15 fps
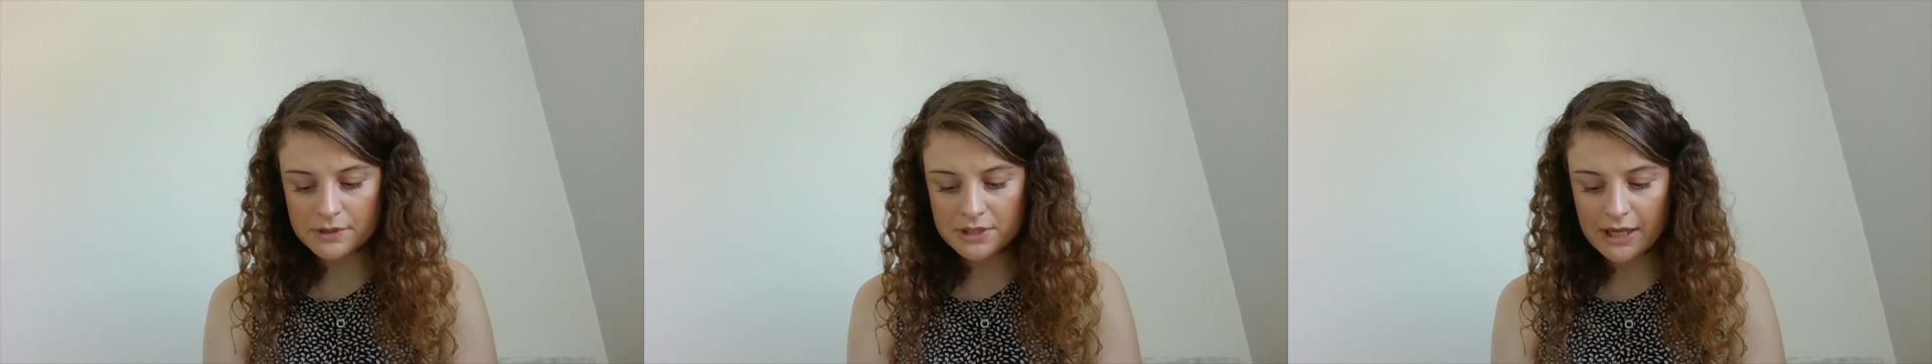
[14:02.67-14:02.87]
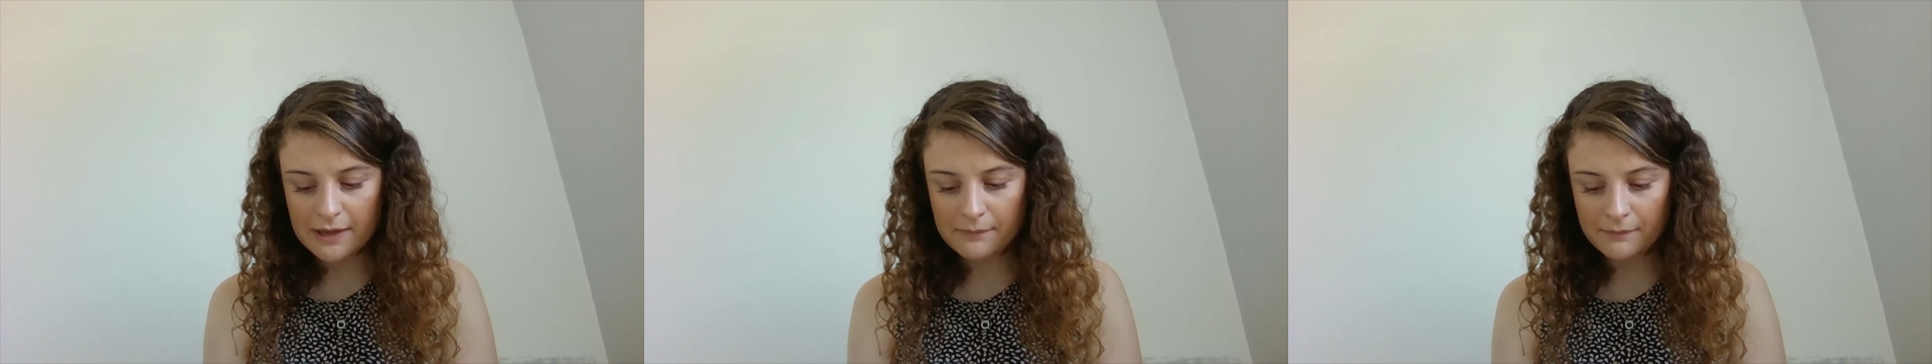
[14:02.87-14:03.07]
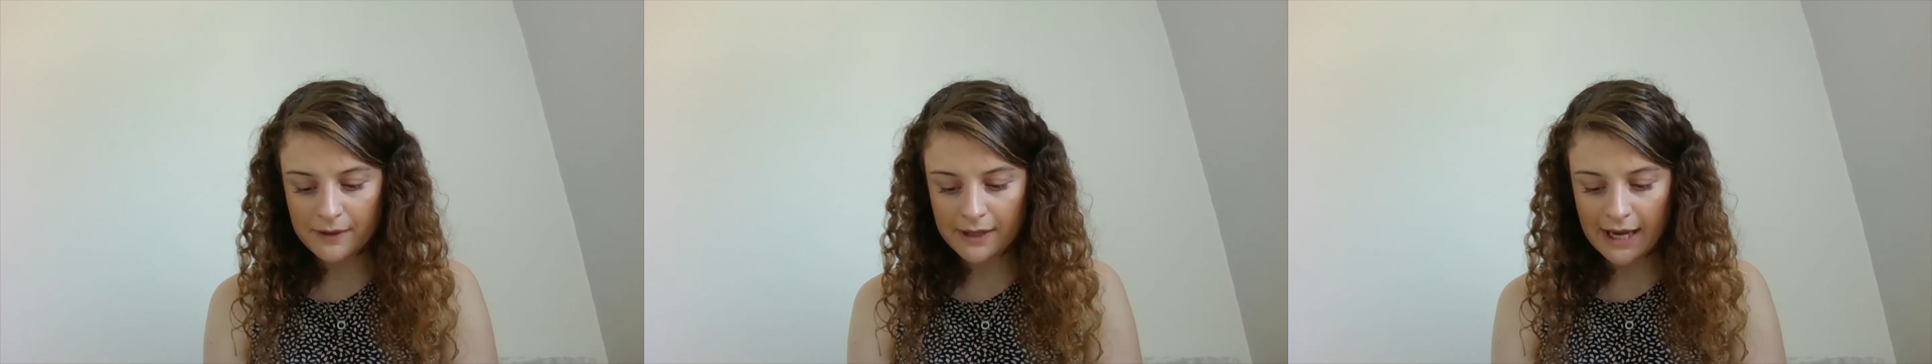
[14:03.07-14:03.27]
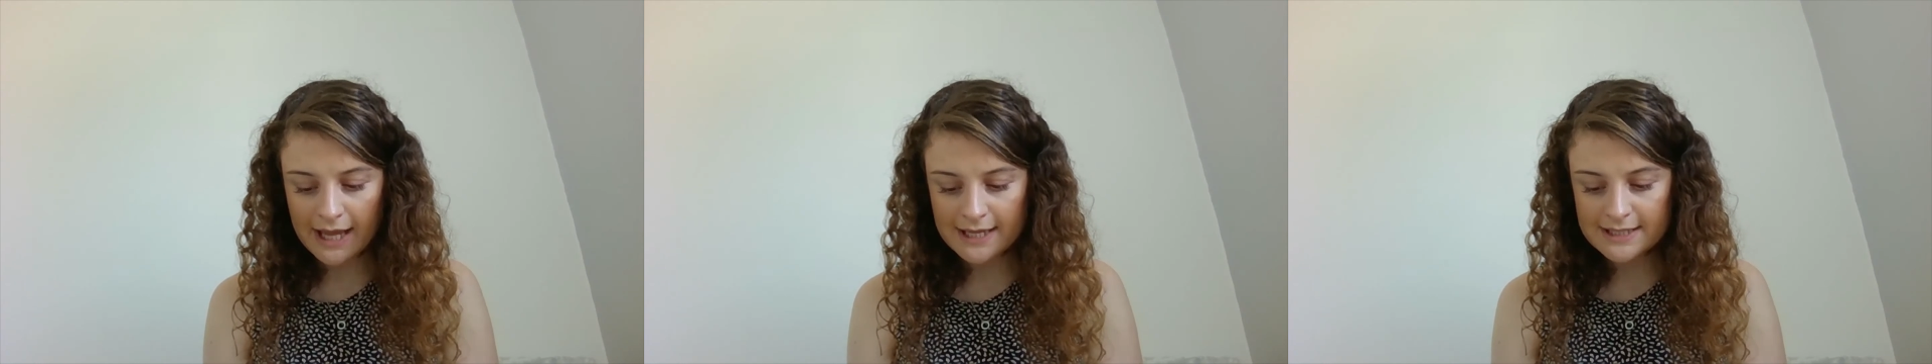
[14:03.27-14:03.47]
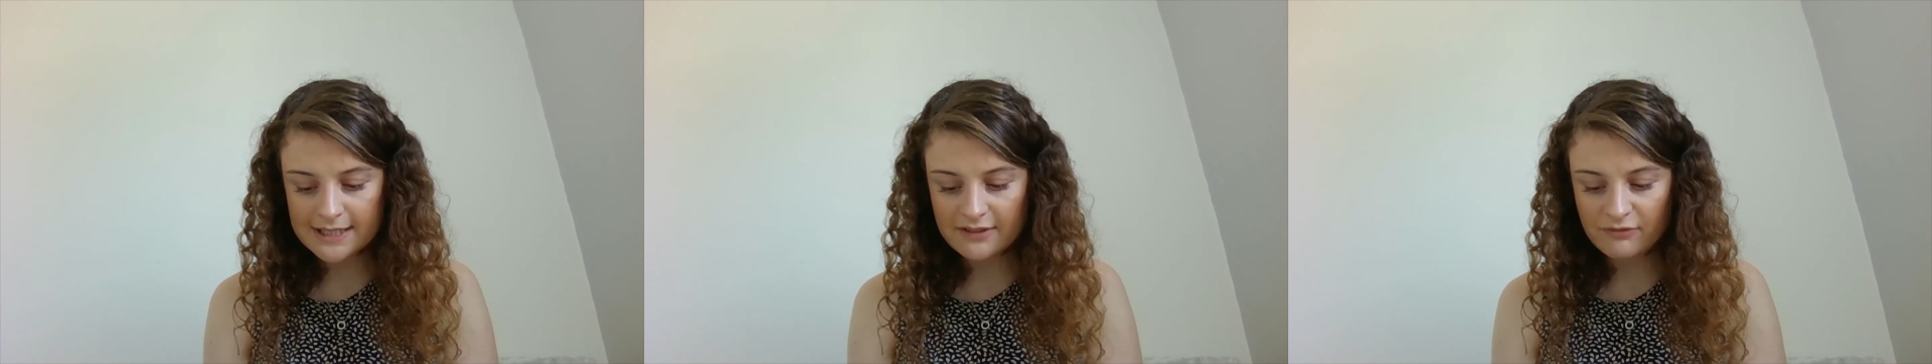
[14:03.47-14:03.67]
"But I am
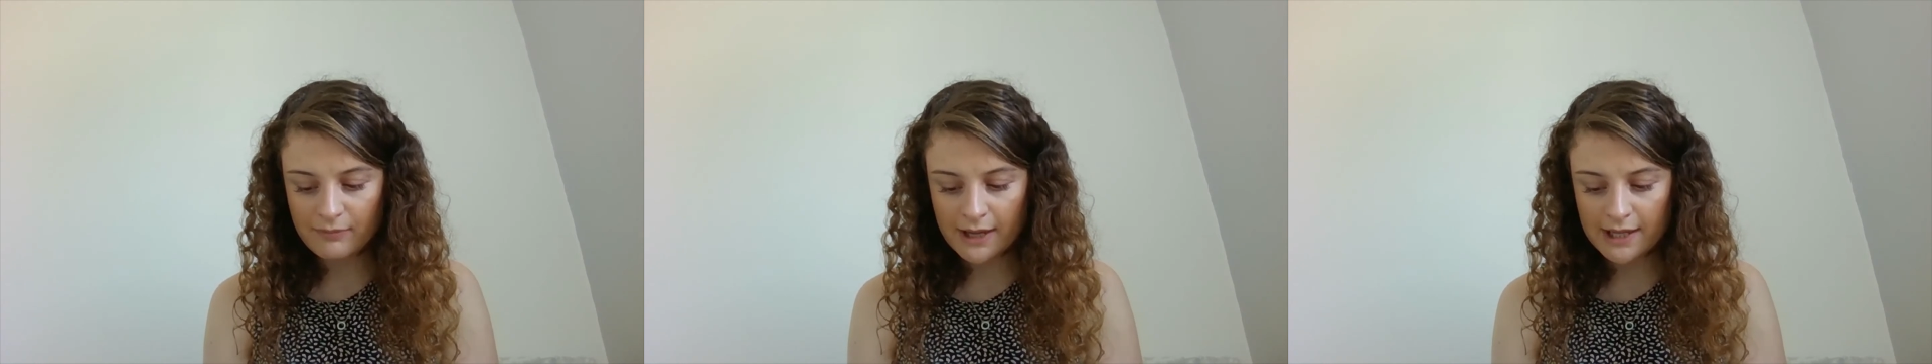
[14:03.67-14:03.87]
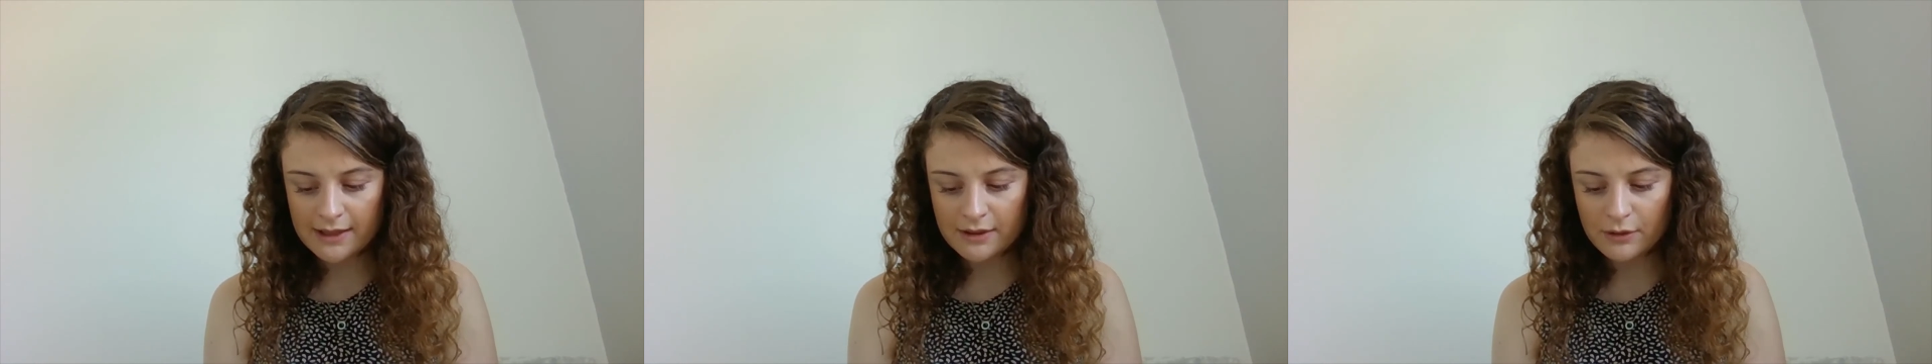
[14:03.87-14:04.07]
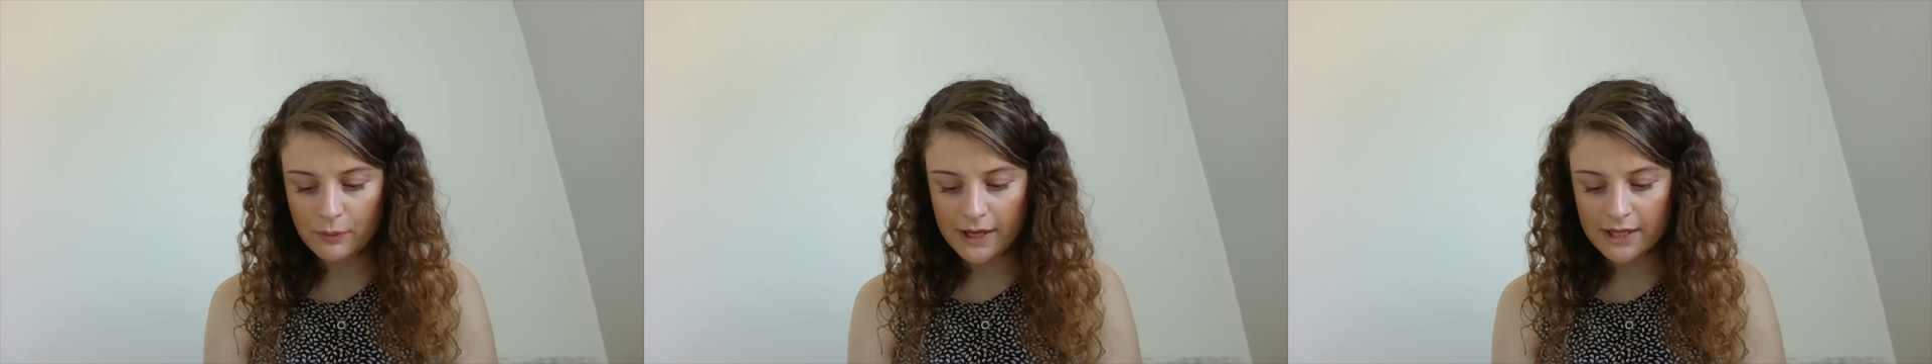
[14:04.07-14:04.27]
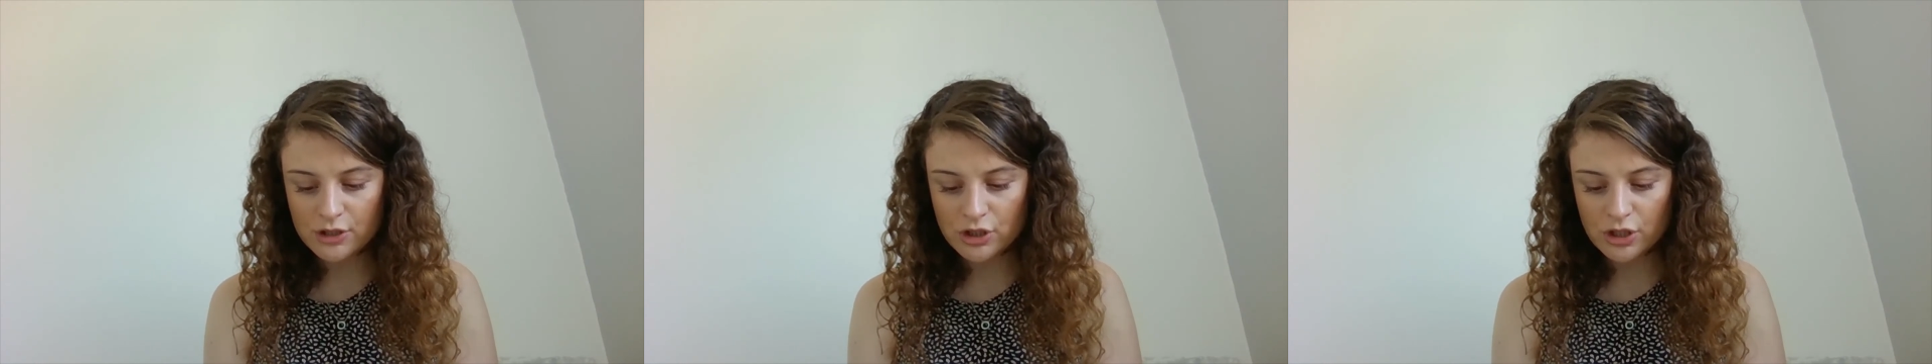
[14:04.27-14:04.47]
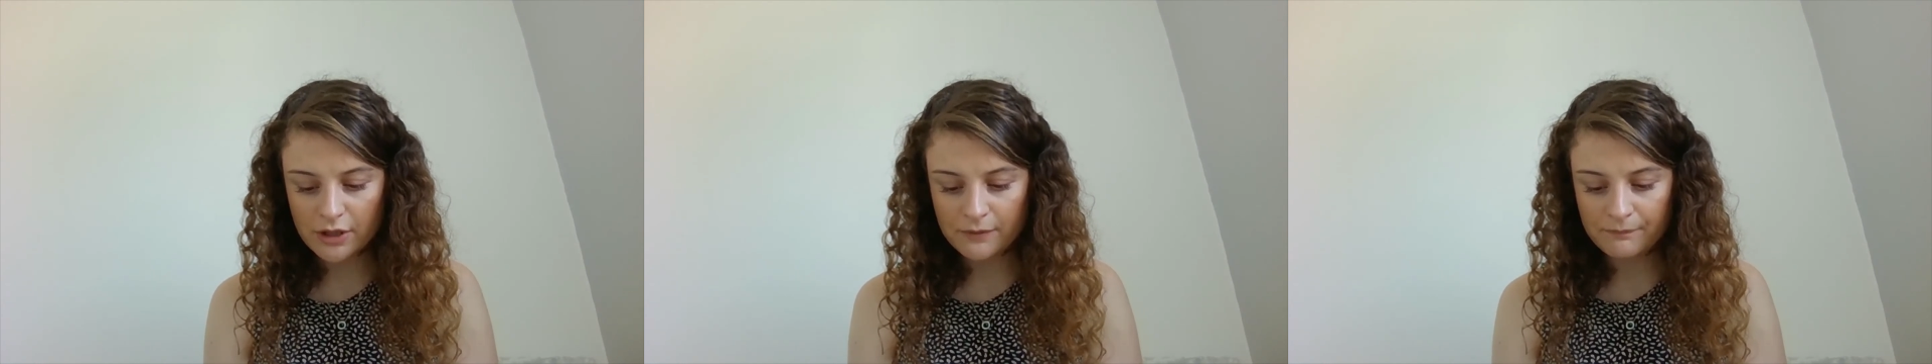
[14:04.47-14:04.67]
glad to have made the
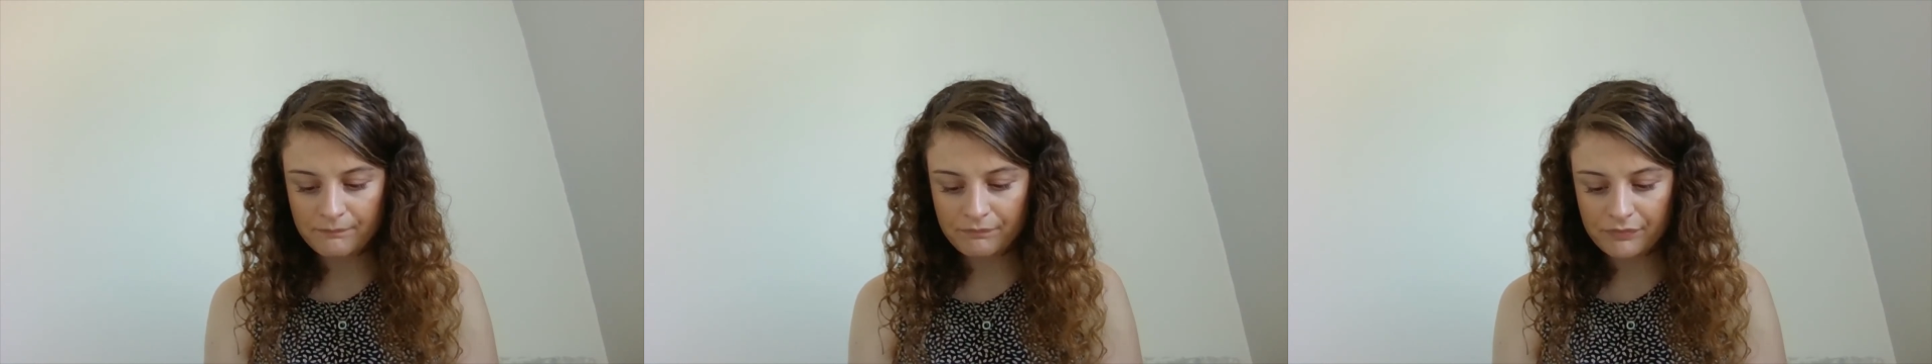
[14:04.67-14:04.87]
wager."